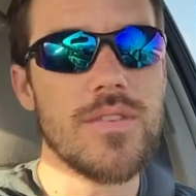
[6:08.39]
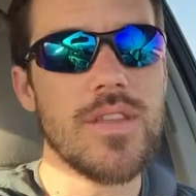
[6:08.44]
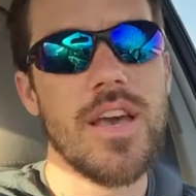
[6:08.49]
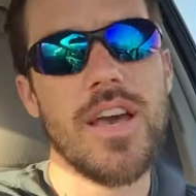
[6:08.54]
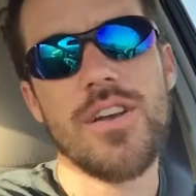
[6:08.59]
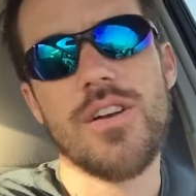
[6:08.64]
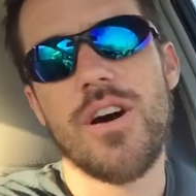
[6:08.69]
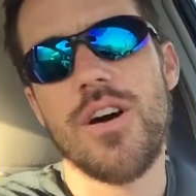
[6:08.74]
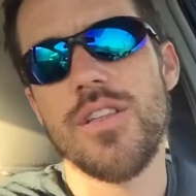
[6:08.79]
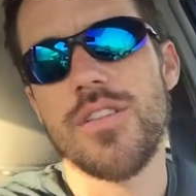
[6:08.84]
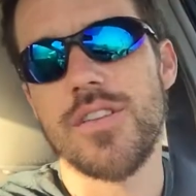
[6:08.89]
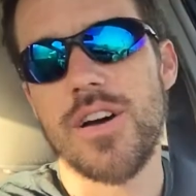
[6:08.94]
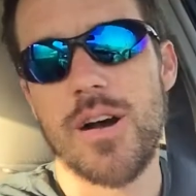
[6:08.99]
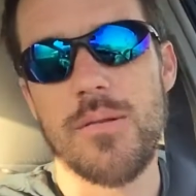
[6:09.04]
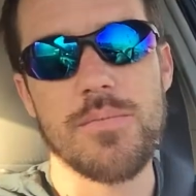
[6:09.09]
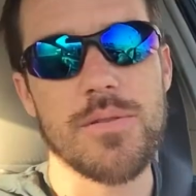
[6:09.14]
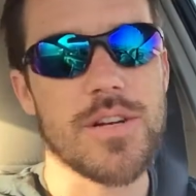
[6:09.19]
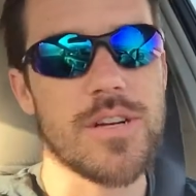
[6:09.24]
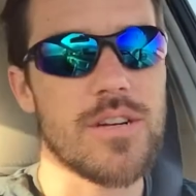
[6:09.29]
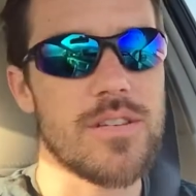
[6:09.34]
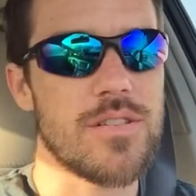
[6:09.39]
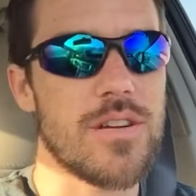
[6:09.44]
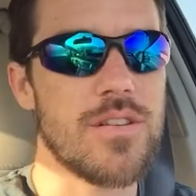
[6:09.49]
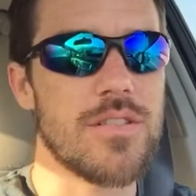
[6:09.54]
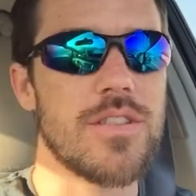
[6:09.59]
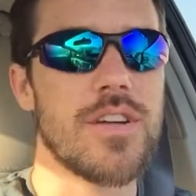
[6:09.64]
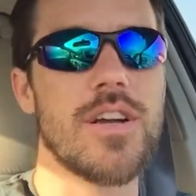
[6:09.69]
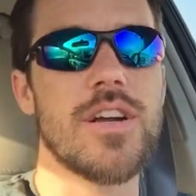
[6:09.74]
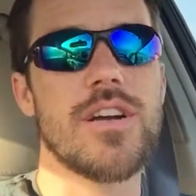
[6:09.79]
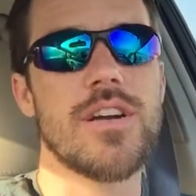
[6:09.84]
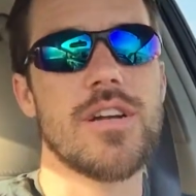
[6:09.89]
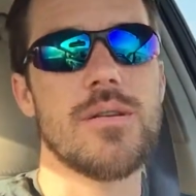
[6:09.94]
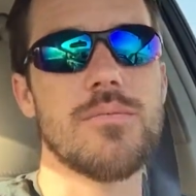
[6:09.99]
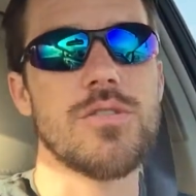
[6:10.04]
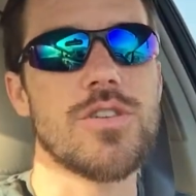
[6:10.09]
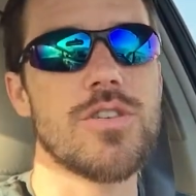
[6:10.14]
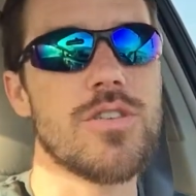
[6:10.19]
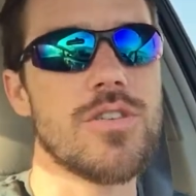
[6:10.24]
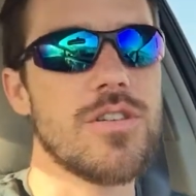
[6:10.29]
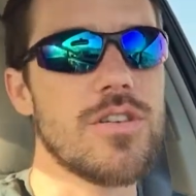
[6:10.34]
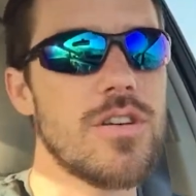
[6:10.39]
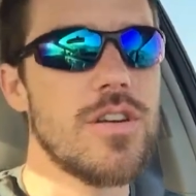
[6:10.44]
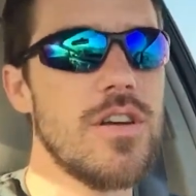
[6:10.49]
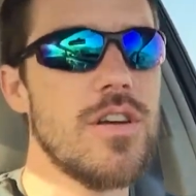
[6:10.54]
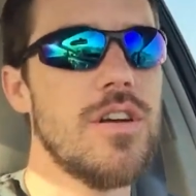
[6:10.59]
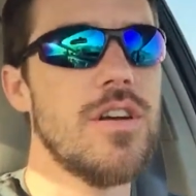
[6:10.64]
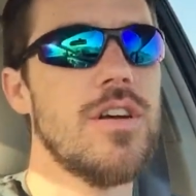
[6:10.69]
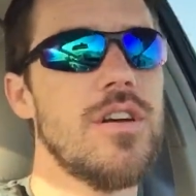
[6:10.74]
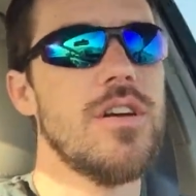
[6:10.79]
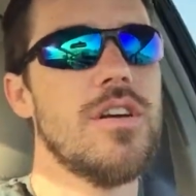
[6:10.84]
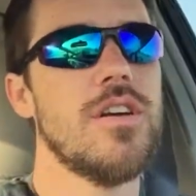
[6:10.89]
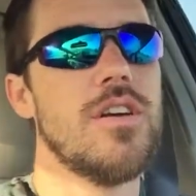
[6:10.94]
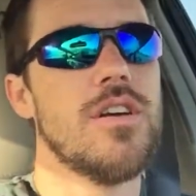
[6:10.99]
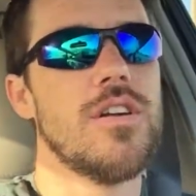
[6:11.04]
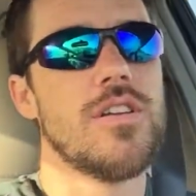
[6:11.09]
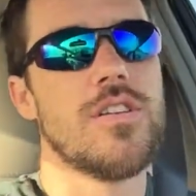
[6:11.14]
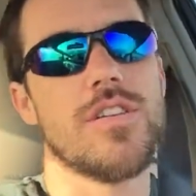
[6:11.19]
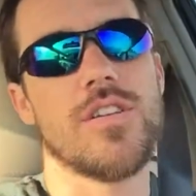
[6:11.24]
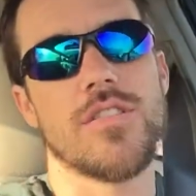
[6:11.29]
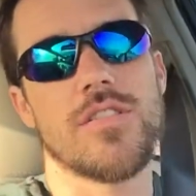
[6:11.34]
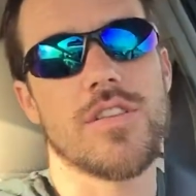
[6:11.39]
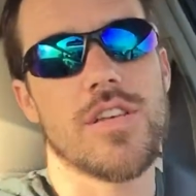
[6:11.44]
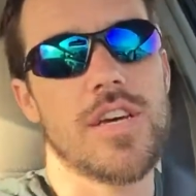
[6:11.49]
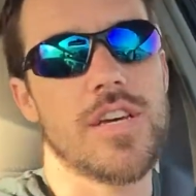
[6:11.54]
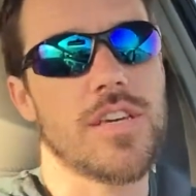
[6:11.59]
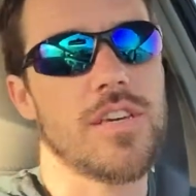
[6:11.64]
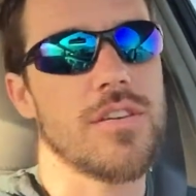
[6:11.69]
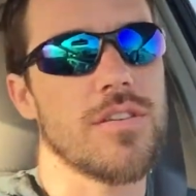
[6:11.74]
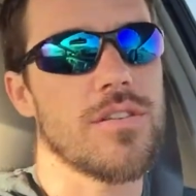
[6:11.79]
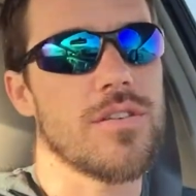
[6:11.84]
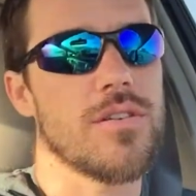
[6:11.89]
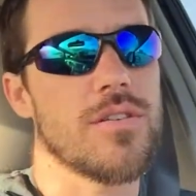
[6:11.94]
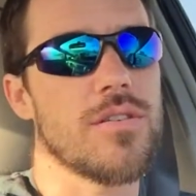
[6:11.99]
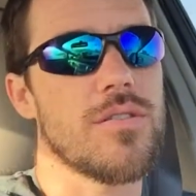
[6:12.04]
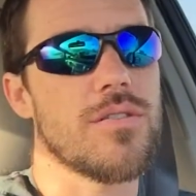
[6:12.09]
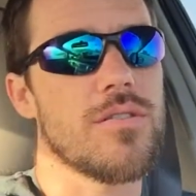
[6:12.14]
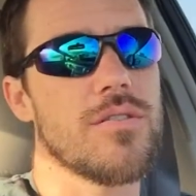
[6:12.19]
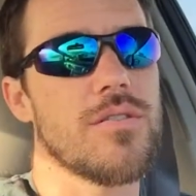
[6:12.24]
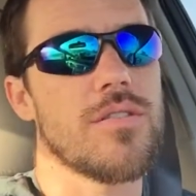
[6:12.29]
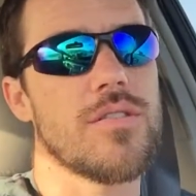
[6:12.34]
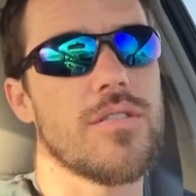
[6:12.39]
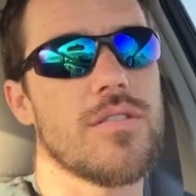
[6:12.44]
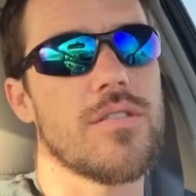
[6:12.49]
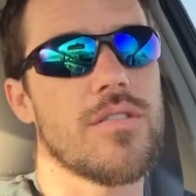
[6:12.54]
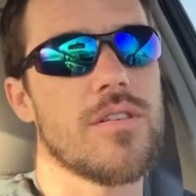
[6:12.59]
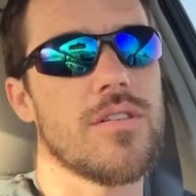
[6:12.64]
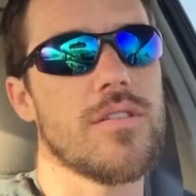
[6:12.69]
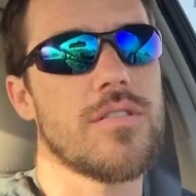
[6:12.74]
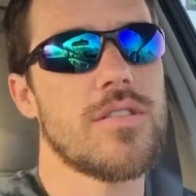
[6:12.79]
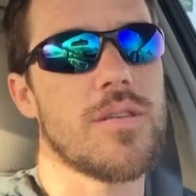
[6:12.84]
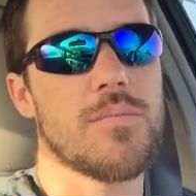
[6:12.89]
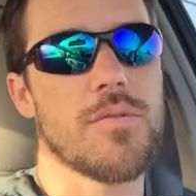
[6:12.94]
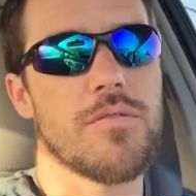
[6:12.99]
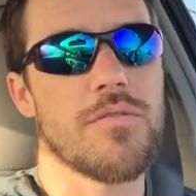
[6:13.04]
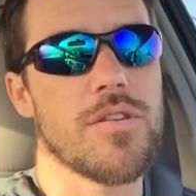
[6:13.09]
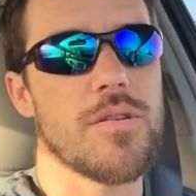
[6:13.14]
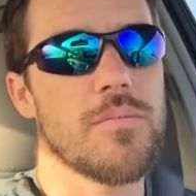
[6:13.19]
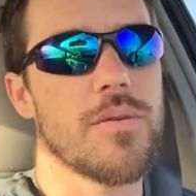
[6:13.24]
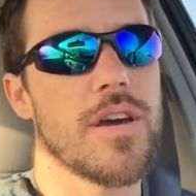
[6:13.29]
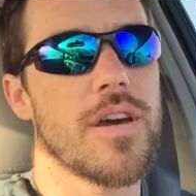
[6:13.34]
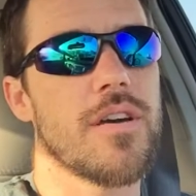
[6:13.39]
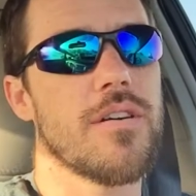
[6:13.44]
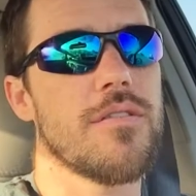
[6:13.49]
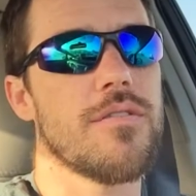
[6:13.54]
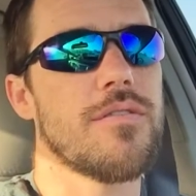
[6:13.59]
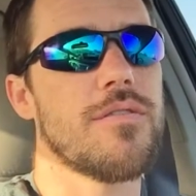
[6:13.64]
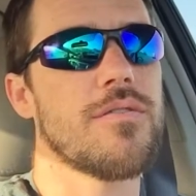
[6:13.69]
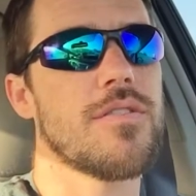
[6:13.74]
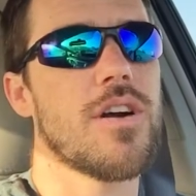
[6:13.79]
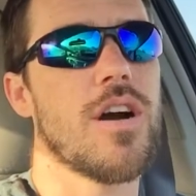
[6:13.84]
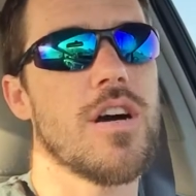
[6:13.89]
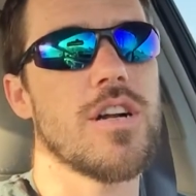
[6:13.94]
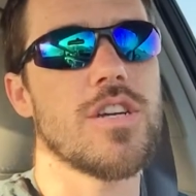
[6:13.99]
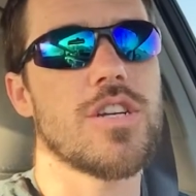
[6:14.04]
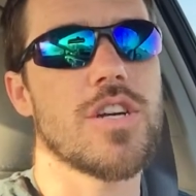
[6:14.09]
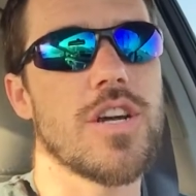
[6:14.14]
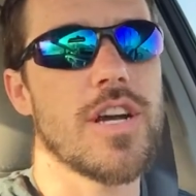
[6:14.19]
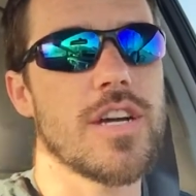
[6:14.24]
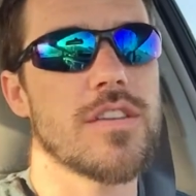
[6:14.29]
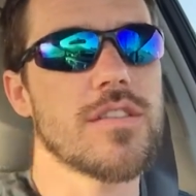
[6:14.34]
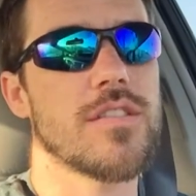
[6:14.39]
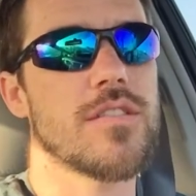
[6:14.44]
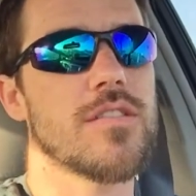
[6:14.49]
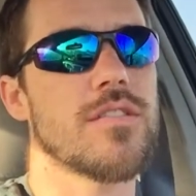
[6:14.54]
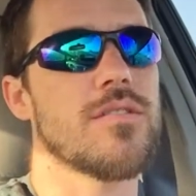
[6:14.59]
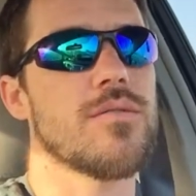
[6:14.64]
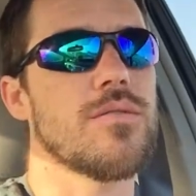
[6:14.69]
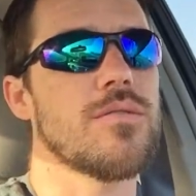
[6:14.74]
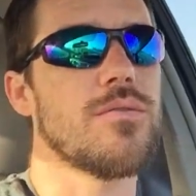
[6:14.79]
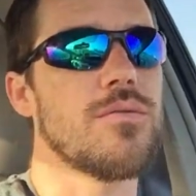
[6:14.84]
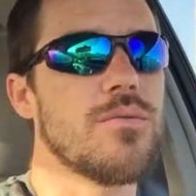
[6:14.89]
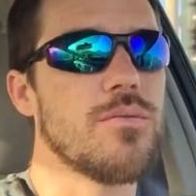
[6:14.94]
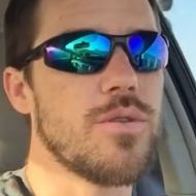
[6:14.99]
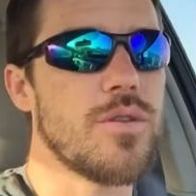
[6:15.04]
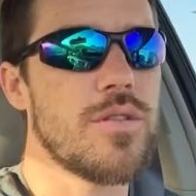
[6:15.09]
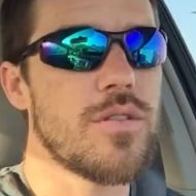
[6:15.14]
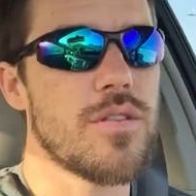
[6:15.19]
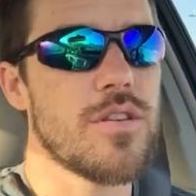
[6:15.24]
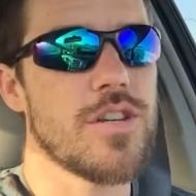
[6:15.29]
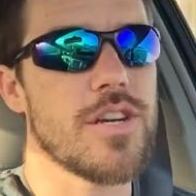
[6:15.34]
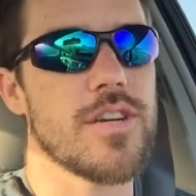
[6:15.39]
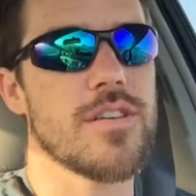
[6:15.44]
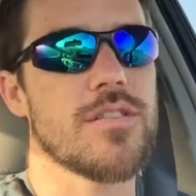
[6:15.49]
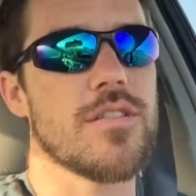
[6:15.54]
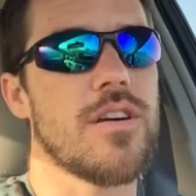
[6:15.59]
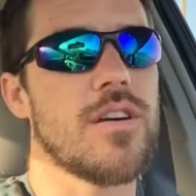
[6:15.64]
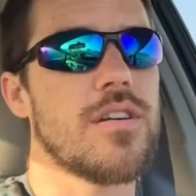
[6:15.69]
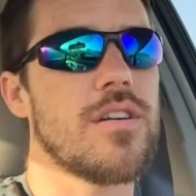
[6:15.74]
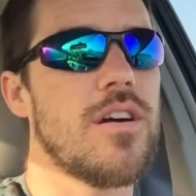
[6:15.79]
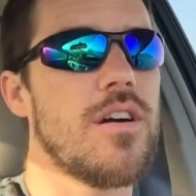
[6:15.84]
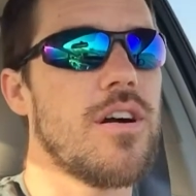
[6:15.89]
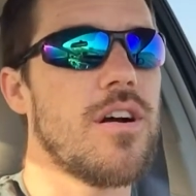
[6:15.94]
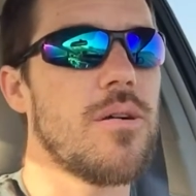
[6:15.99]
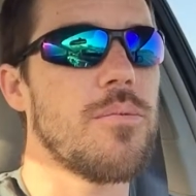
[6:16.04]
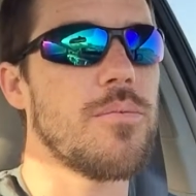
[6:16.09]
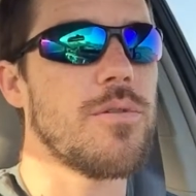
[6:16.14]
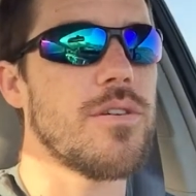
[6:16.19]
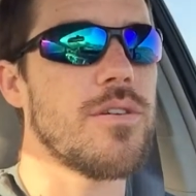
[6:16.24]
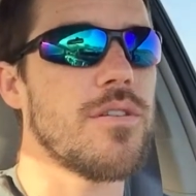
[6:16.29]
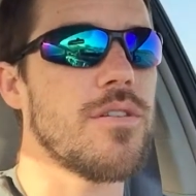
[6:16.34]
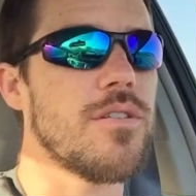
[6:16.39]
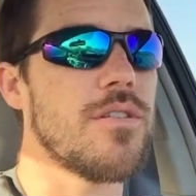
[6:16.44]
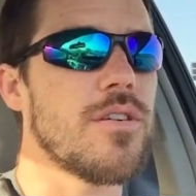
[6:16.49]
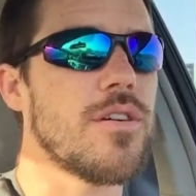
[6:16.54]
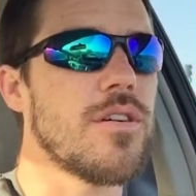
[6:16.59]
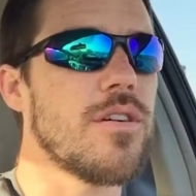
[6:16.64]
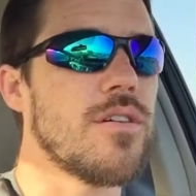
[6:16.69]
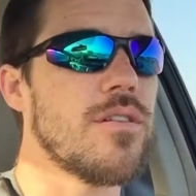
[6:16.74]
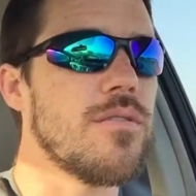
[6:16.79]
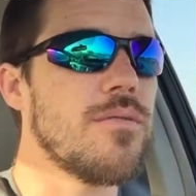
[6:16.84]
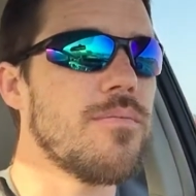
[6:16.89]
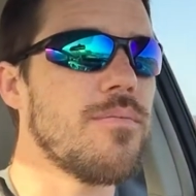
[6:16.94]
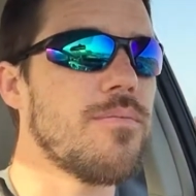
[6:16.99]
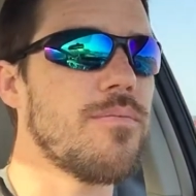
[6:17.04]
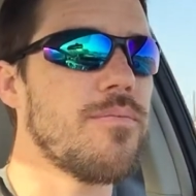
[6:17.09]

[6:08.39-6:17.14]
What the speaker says: And all the top players aren't there, and I'm sure, just like, you know, some of them have contracts with chess.com, and